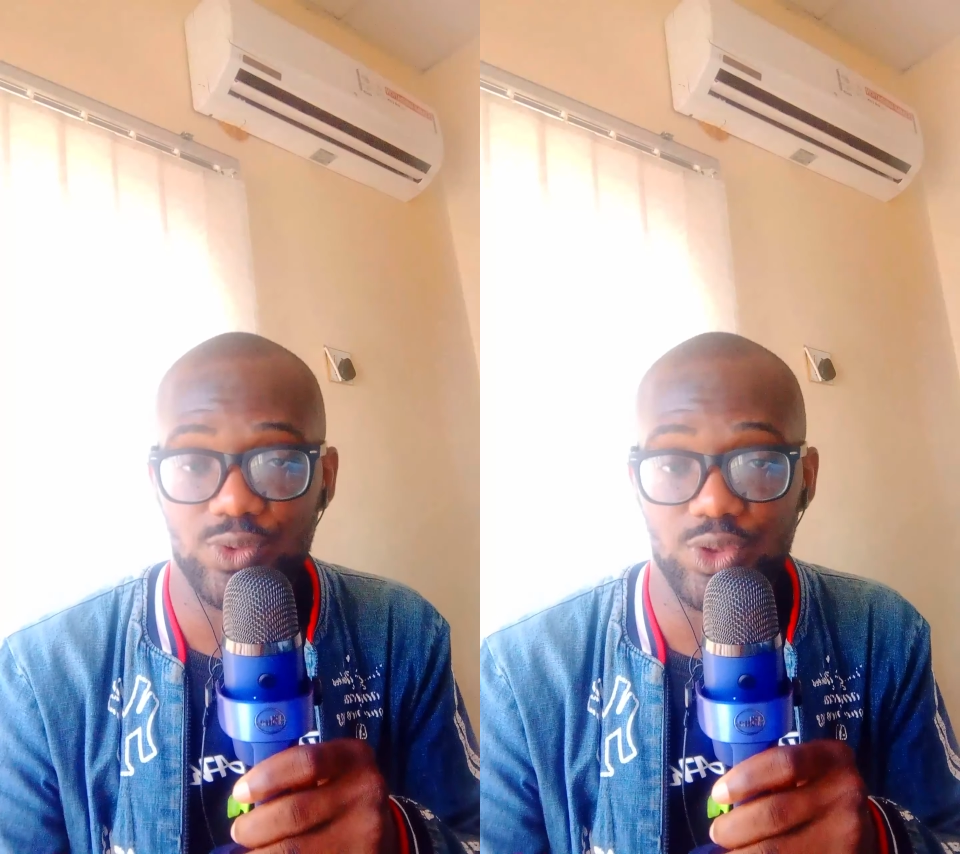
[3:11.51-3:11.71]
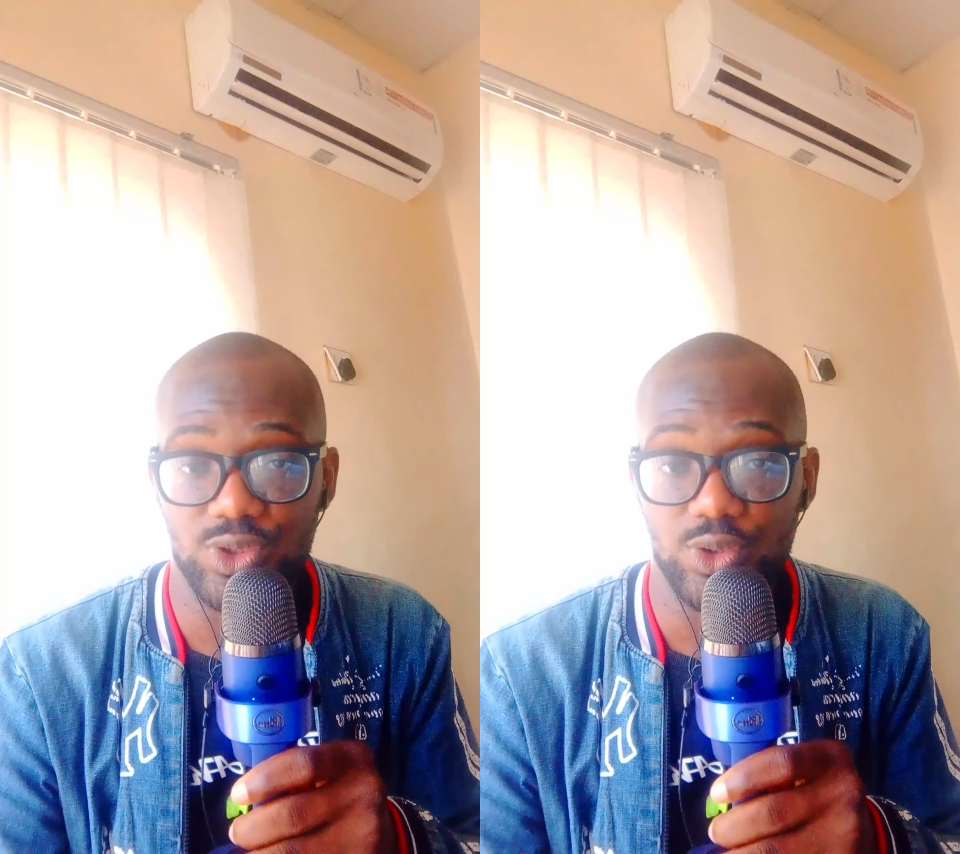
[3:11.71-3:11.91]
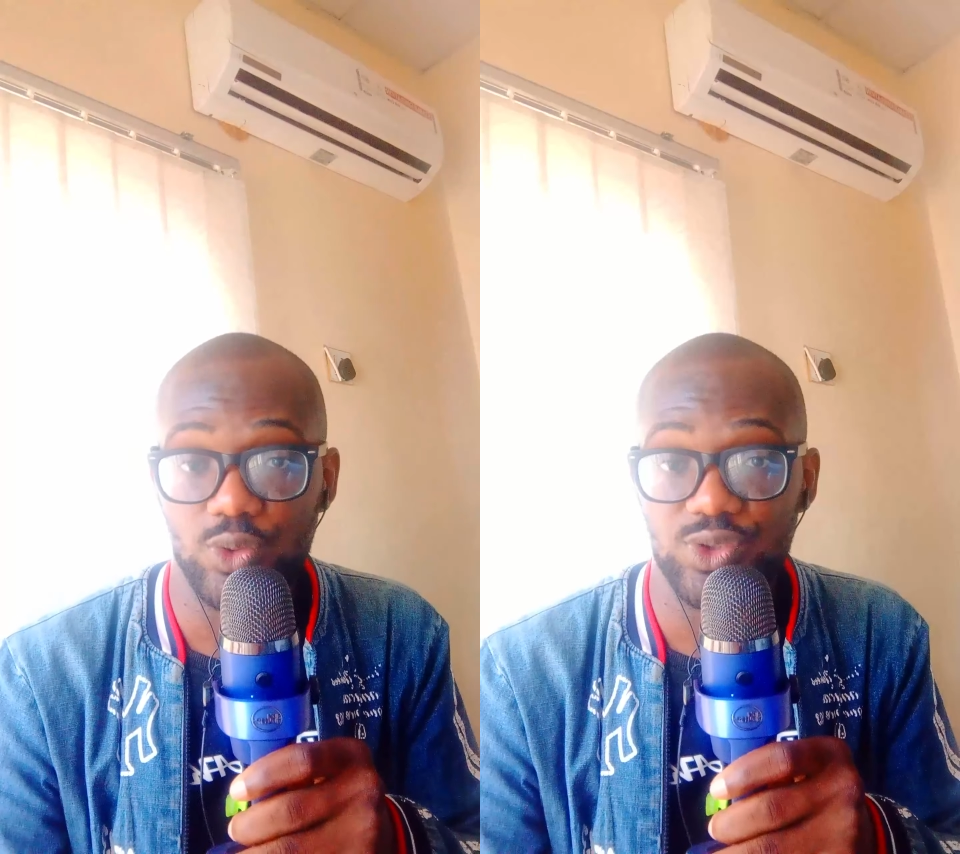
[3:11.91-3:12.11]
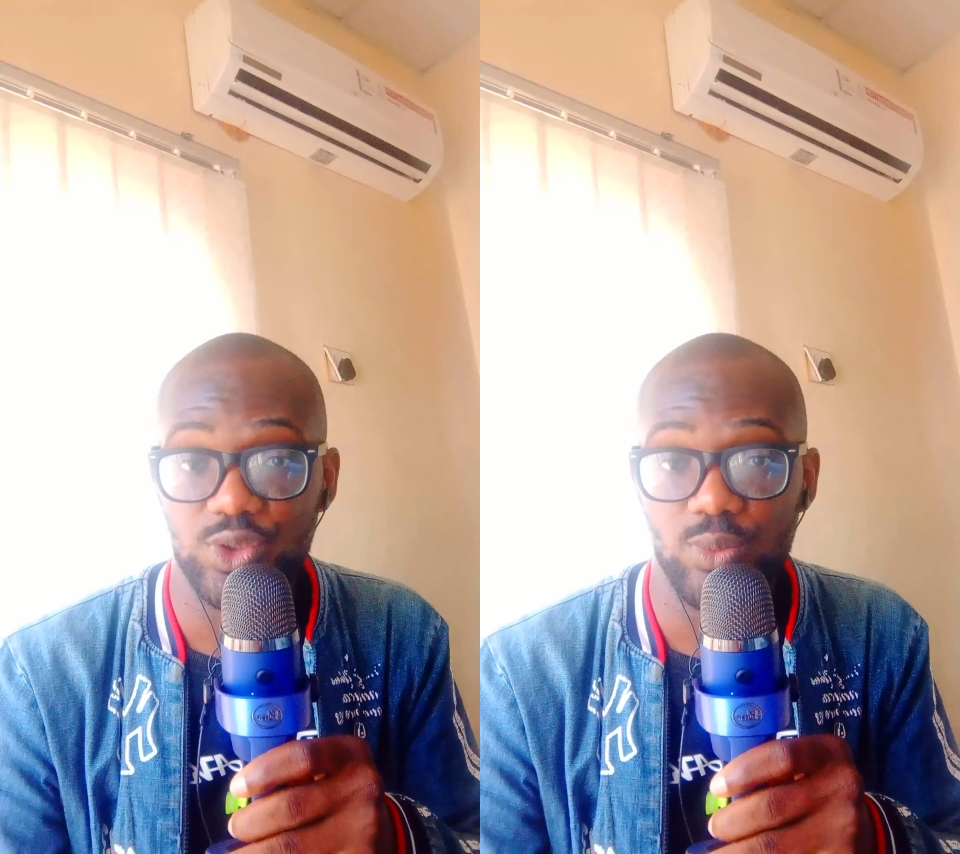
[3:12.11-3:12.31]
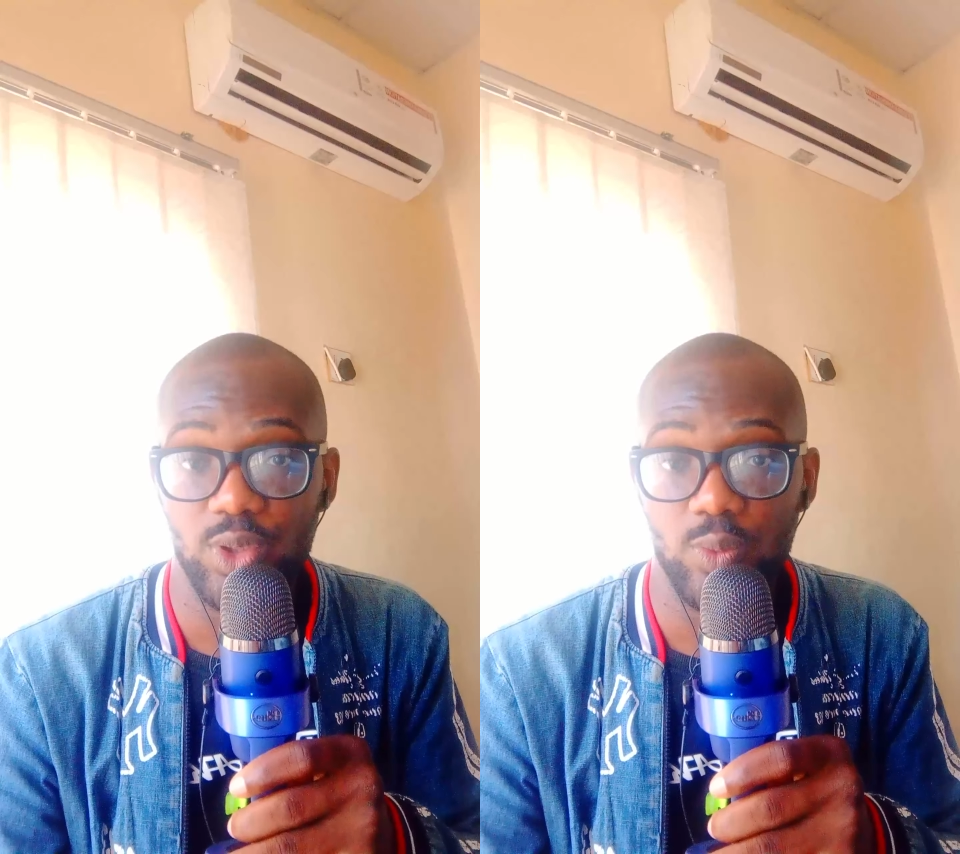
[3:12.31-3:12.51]
just
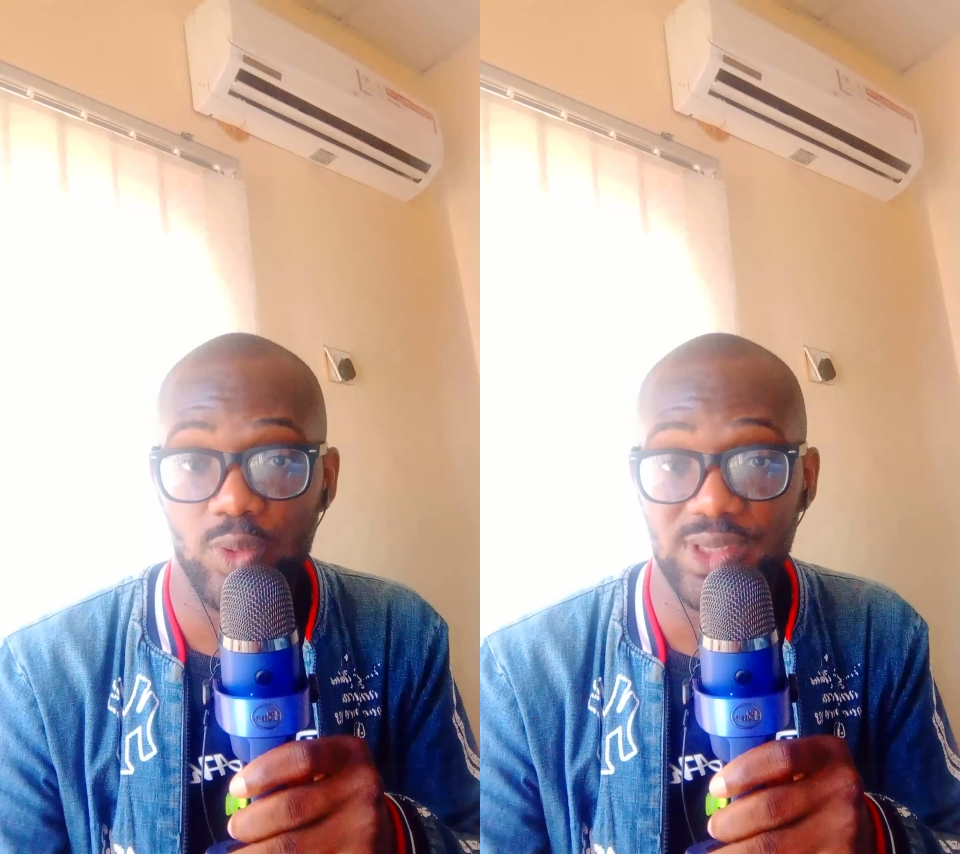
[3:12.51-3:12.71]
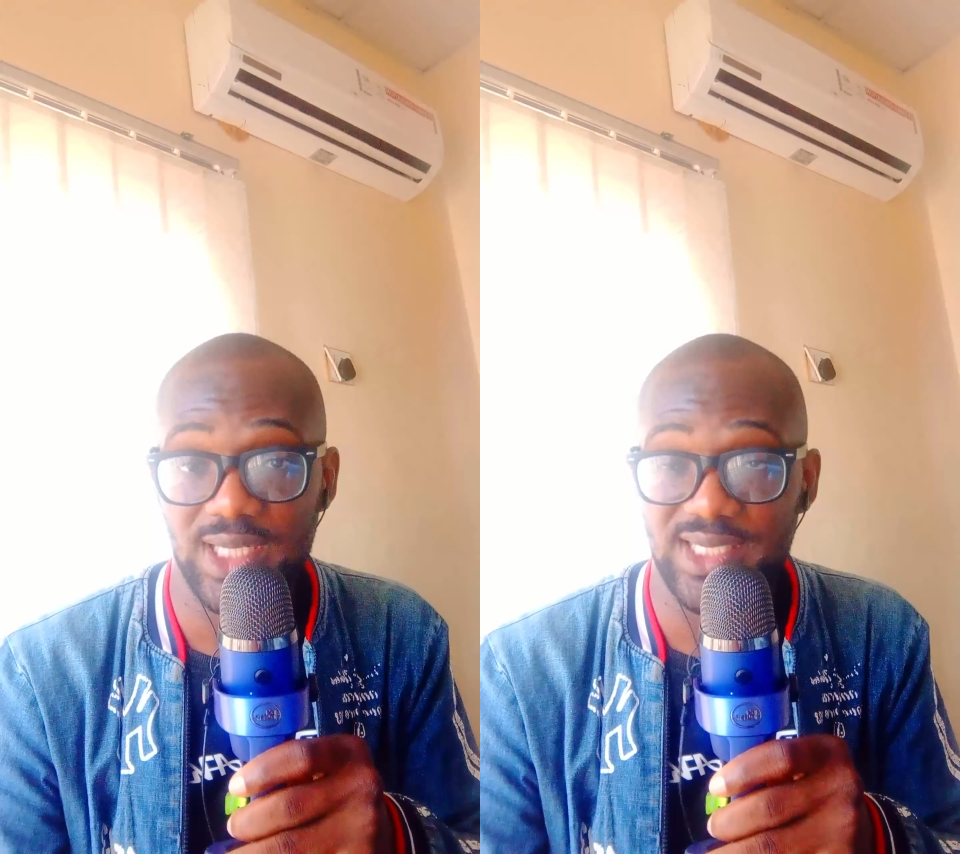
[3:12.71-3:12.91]
consume only water.